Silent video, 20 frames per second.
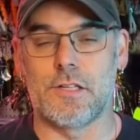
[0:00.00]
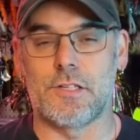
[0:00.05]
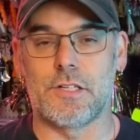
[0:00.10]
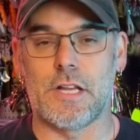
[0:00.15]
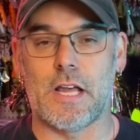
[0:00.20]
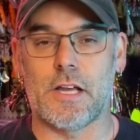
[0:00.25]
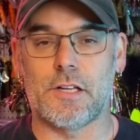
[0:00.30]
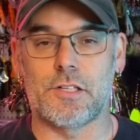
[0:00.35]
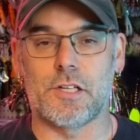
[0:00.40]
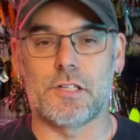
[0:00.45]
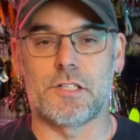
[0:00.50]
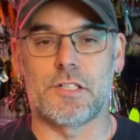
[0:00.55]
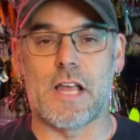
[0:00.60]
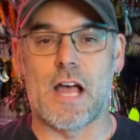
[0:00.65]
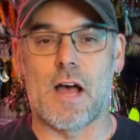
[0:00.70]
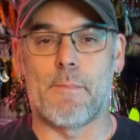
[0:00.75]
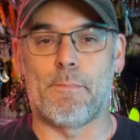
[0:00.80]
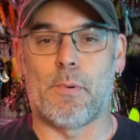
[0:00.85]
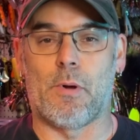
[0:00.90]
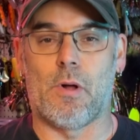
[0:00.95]
next
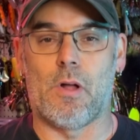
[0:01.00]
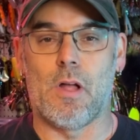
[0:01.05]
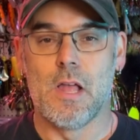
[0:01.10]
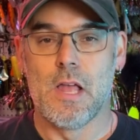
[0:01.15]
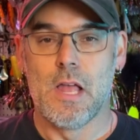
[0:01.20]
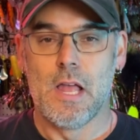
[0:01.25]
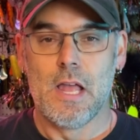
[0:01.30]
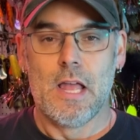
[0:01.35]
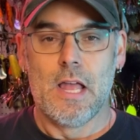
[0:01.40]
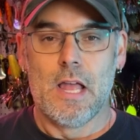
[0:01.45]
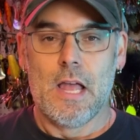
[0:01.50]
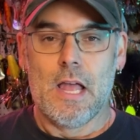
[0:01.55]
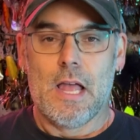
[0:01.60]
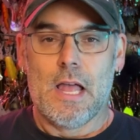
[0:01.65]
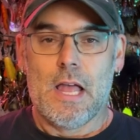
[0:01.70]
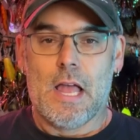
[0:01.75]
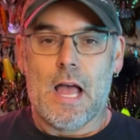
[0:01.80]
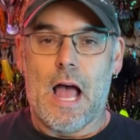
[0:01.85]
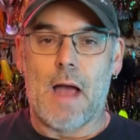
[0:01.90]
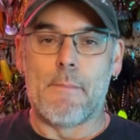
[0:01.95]
example,
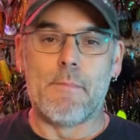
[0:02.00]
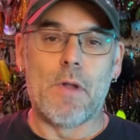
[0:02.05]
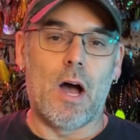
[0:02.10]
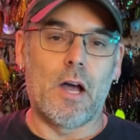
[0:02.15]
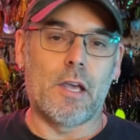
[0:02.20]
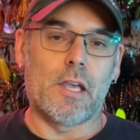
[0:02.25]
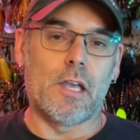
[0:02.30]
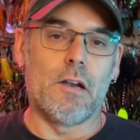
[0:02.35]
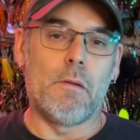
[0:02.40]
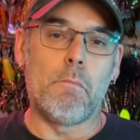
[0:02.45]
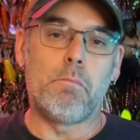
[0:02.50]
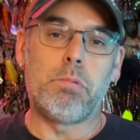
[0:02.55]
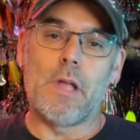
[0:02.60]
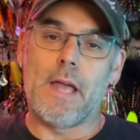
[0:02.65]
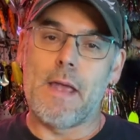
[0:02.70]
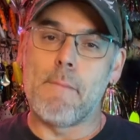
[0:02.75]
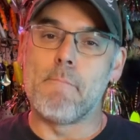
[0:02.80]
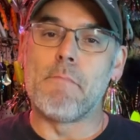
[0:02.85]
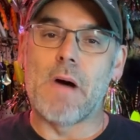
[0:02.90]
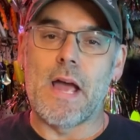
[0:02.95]
I'm not going to
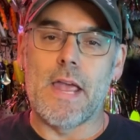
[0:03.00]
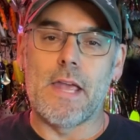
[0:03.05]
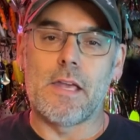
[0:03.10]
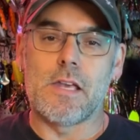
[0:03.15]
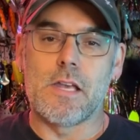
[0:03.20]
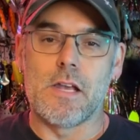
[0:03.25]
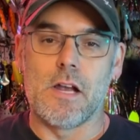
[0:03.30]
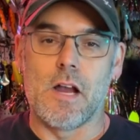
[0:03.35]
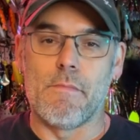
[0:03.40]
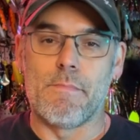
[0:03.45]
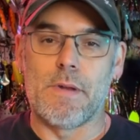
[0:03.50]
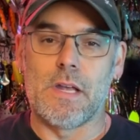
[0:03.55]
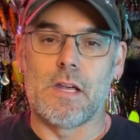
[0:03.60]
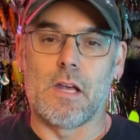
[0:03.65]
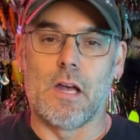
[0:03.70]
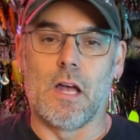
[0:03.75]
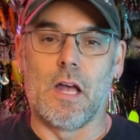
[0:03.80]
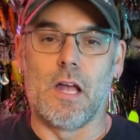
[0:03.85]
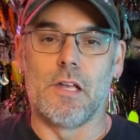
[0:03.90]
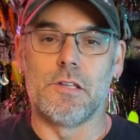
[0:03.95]
blame Mike here
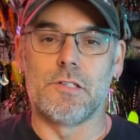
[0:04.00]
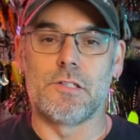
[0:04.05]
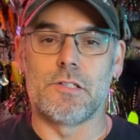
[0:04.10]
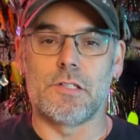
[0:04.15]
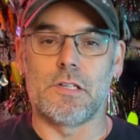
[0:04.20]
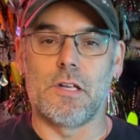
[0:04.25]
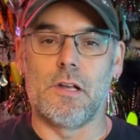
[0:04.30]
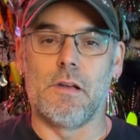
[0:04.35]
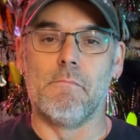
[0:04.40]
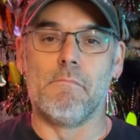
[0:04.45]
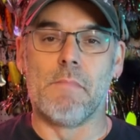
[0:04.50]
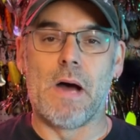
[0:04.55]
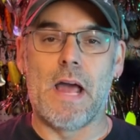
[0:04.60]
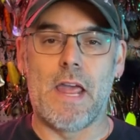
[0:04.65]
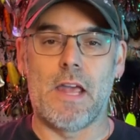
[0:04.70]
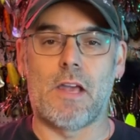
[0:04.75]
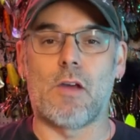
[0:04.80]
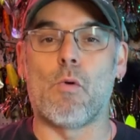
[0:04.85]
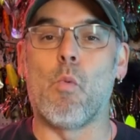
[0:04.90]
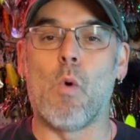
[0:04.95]
because
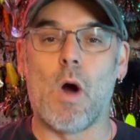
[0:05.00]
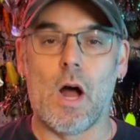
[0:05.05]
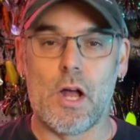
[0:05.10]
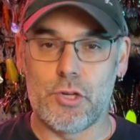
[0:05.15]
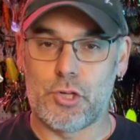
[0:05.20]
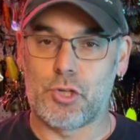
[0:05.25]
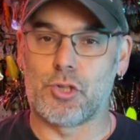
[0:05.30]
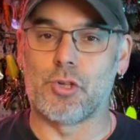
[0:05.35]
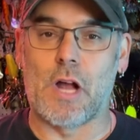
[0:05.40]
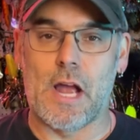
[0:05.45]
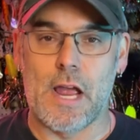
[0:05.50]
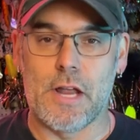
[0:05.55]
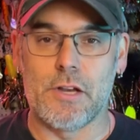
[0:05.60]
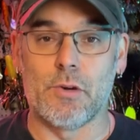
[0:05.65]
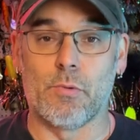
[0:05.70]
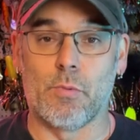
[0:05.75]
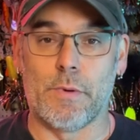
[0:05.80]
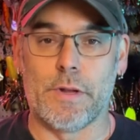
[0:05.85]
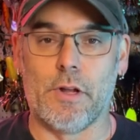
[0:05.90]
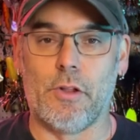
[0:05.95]
Mike was trying to
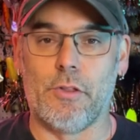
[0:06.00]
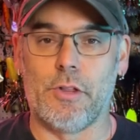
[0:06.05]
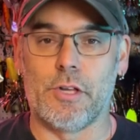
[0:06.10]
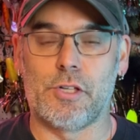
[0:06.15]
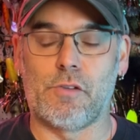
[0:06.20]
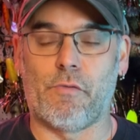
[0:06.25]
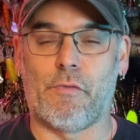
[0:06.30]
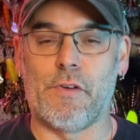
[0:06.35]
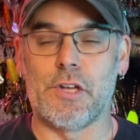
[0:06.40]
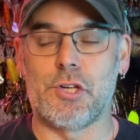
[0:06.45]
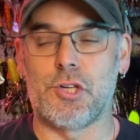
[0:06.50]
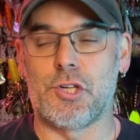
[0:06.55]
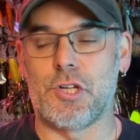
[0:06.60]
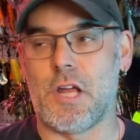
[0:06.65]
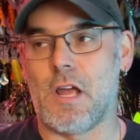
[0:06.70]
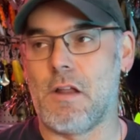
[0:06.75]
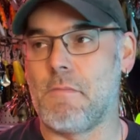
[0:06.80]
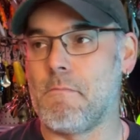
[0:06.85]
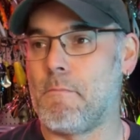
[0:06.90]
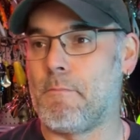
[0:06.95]
reel this fish
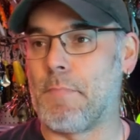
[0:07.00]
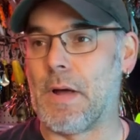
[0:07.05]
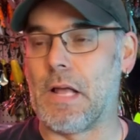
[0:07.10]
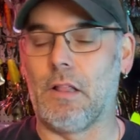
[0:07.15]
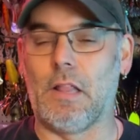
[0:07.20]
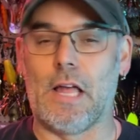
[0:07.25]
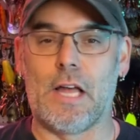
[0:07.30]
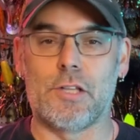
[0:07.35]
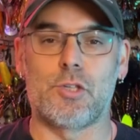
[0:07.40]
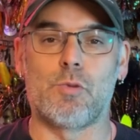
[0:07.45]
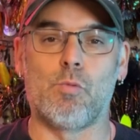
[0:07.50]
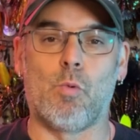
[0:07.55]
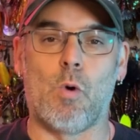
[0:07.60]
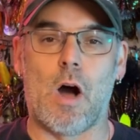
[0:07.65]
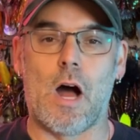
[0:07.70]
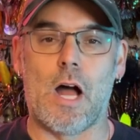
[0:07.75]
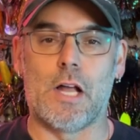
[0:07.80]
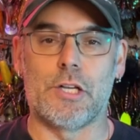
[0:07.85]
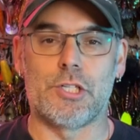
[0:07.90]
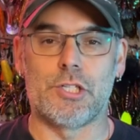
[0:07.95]
in, but let's
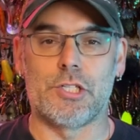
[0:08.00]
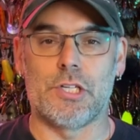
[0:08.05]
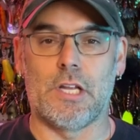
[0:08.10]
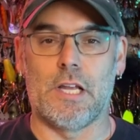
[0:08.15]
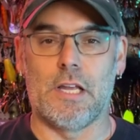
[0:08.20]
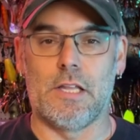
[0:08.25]
watch.